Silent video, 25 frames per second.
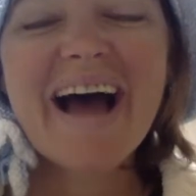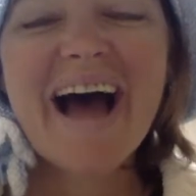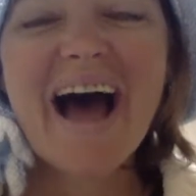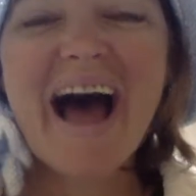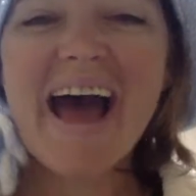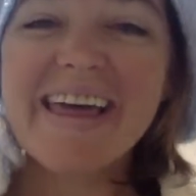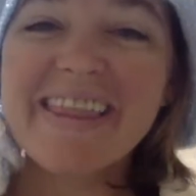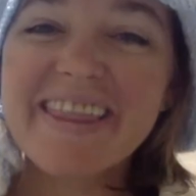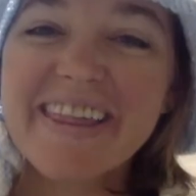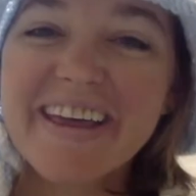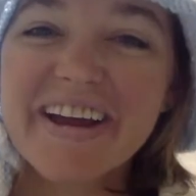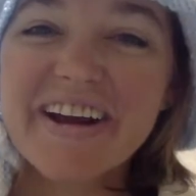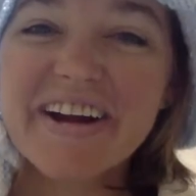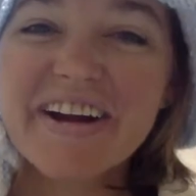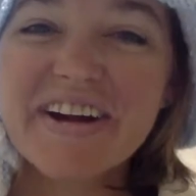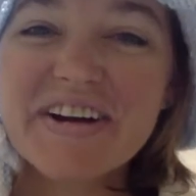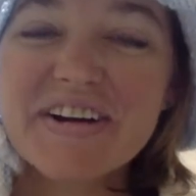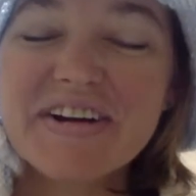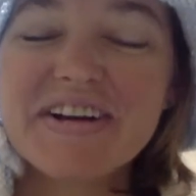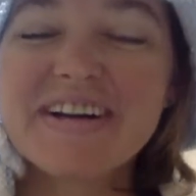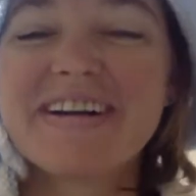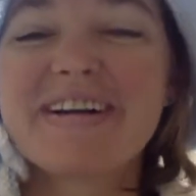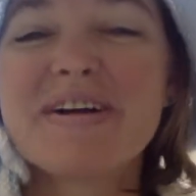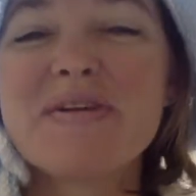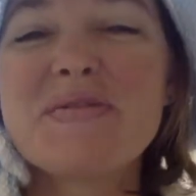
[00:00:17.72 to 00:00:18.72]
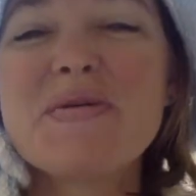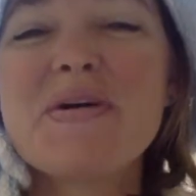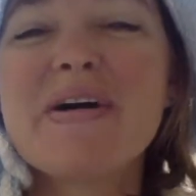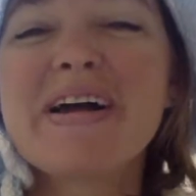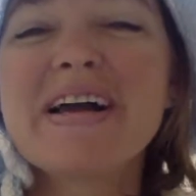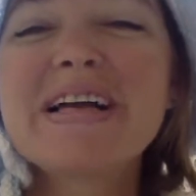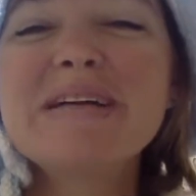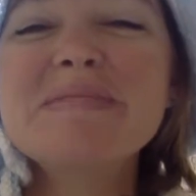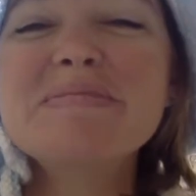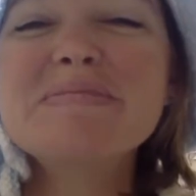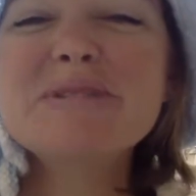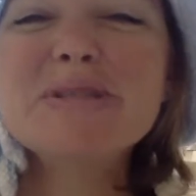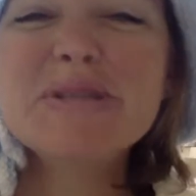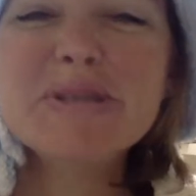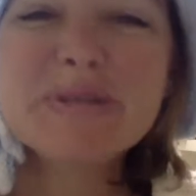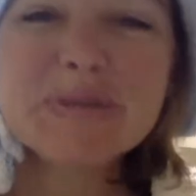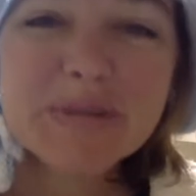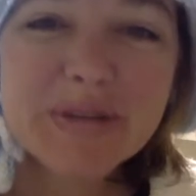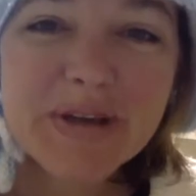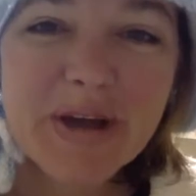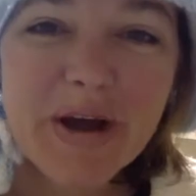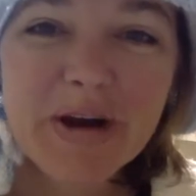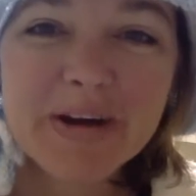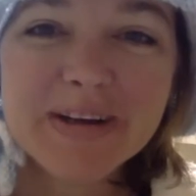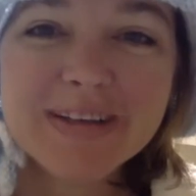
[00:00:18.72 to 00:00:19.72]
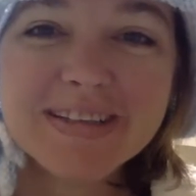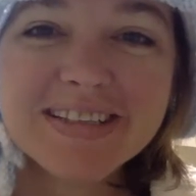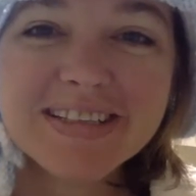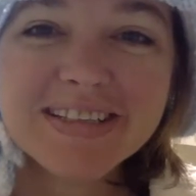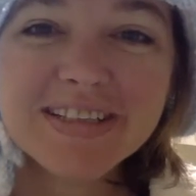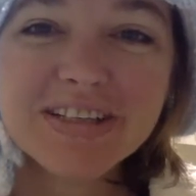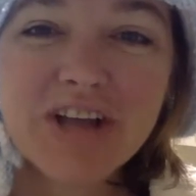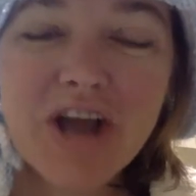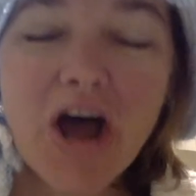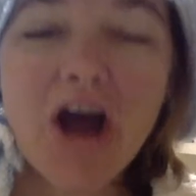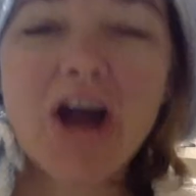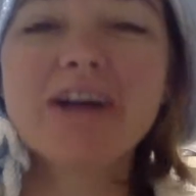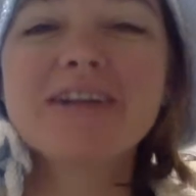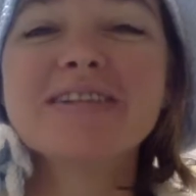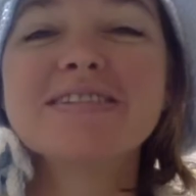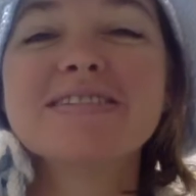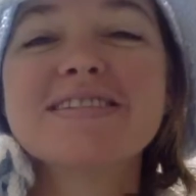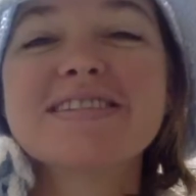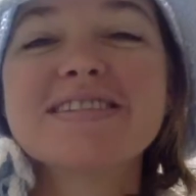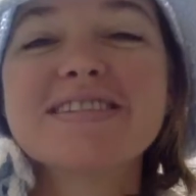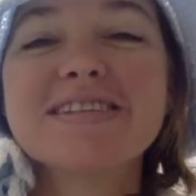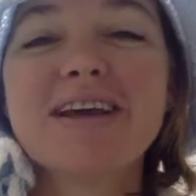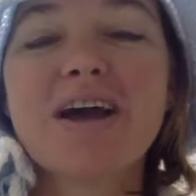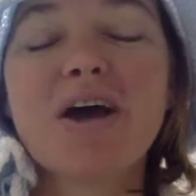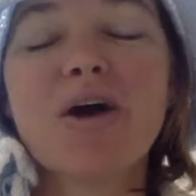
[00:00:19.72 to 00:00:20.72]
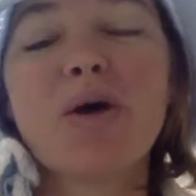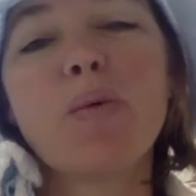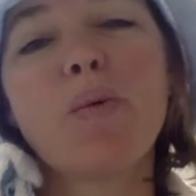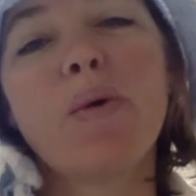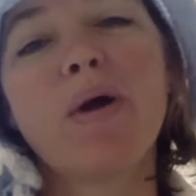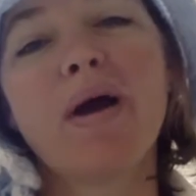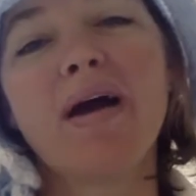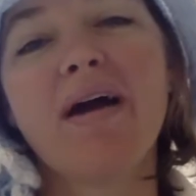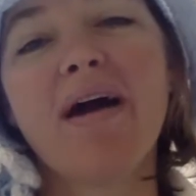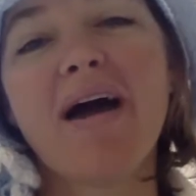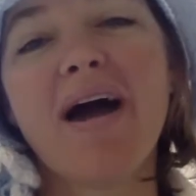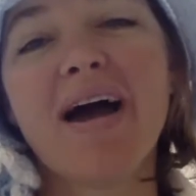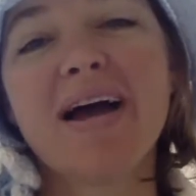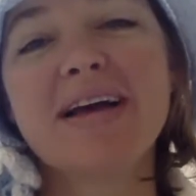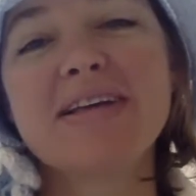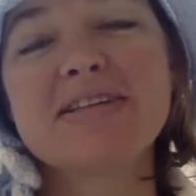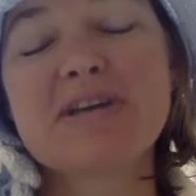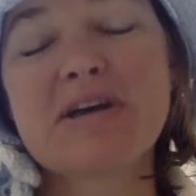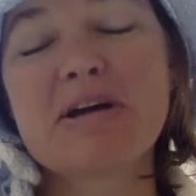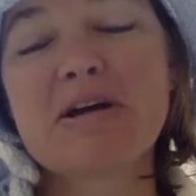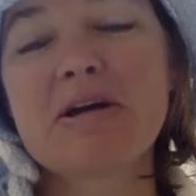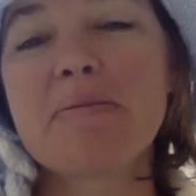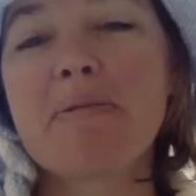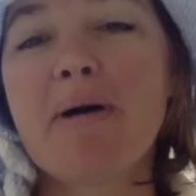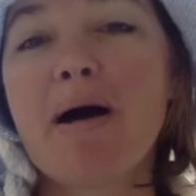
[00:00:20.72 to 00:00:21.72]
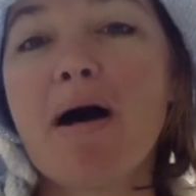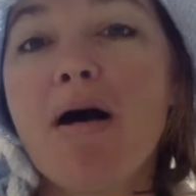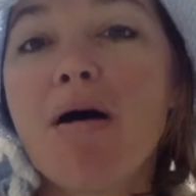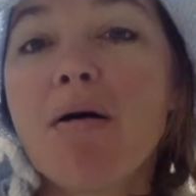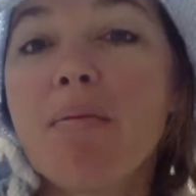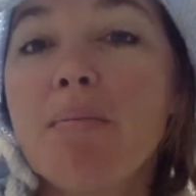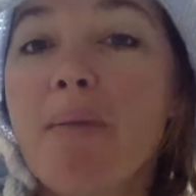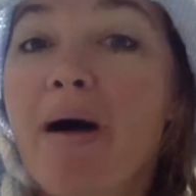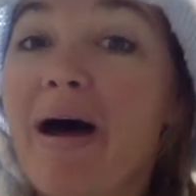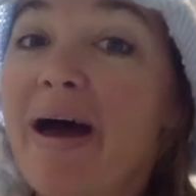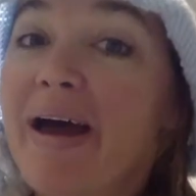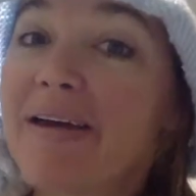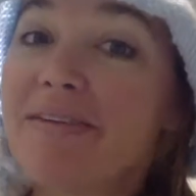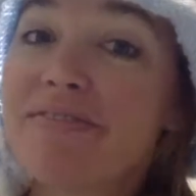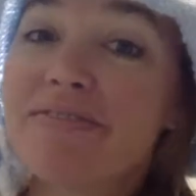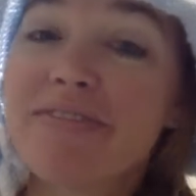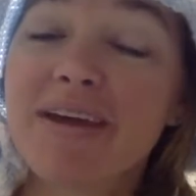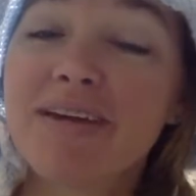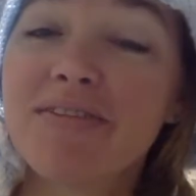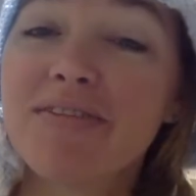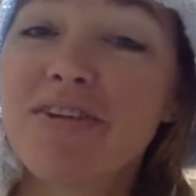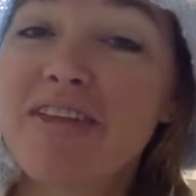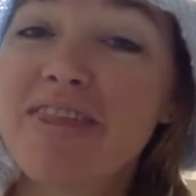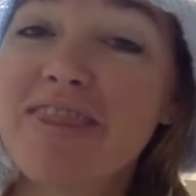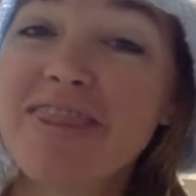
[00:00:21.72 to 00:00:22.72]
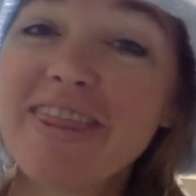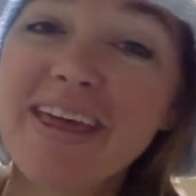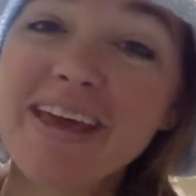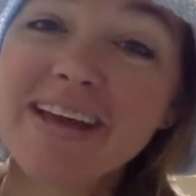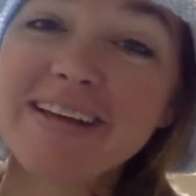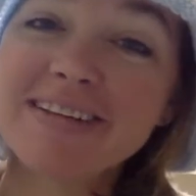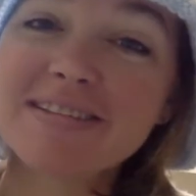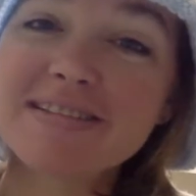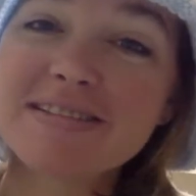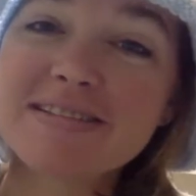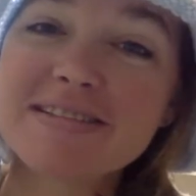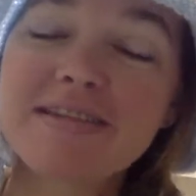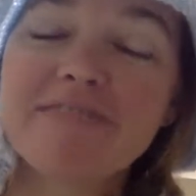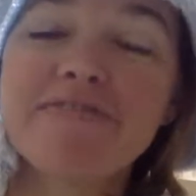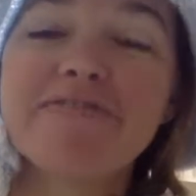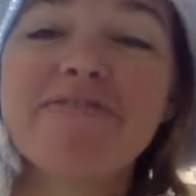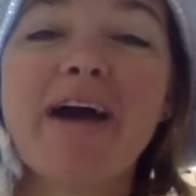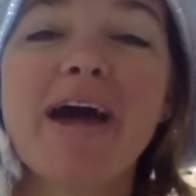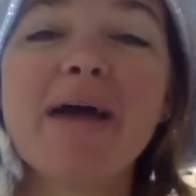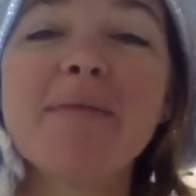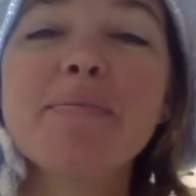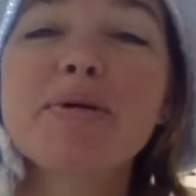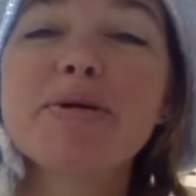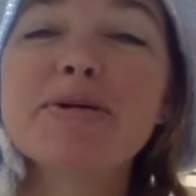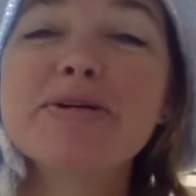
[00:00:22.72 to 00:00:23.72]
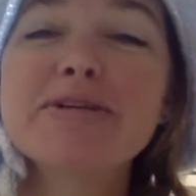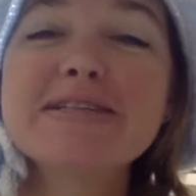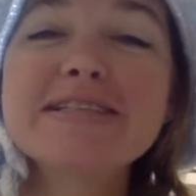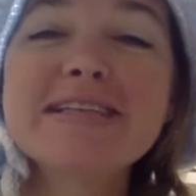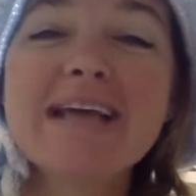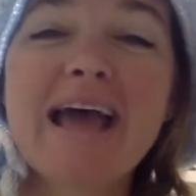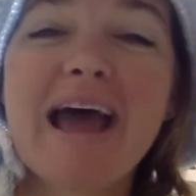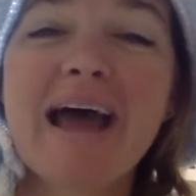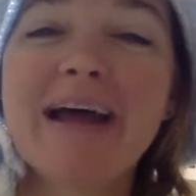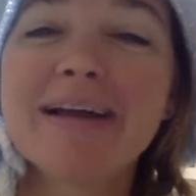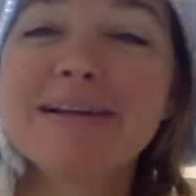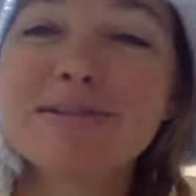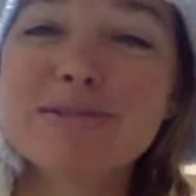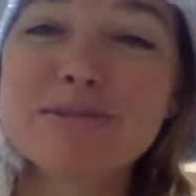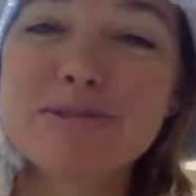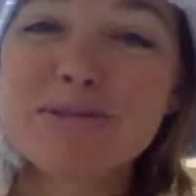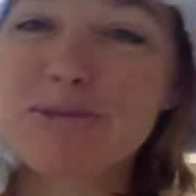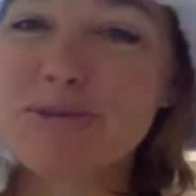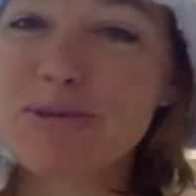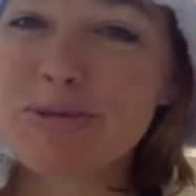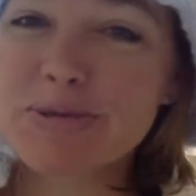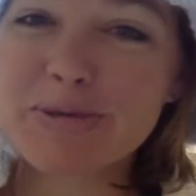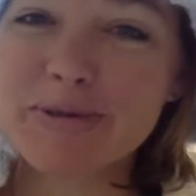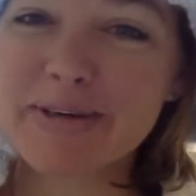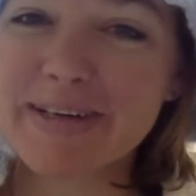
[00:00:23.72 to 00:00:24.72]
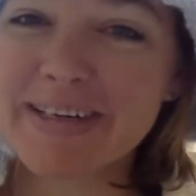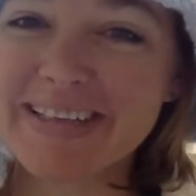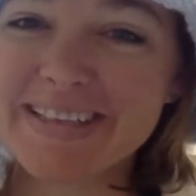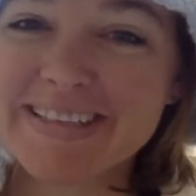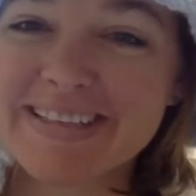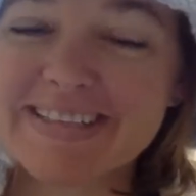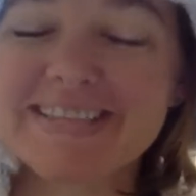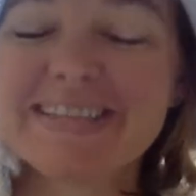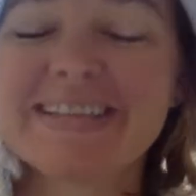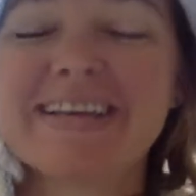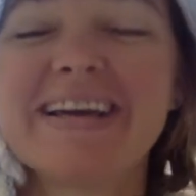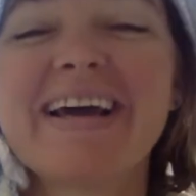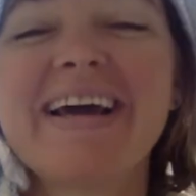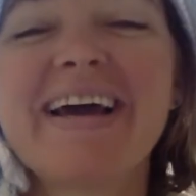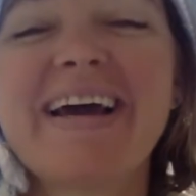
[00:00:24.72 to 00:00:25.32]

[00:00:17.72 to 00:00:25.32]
Hi there. Welcome to Yarns and Yarns, where I talk about my favorite things, fibers and stories.